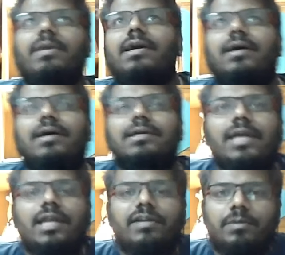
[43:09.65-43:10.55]
style of
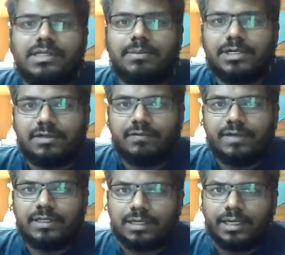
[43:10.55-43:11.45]
approximation where they cut
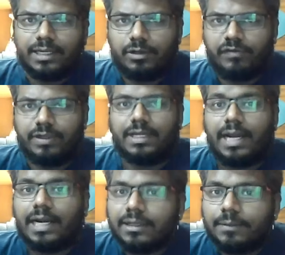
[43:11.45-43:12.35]
the head to fit the hat.
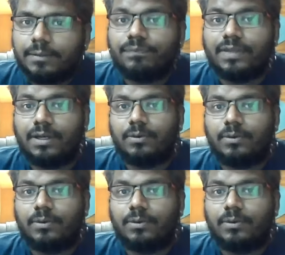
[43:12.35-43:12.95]
Okay.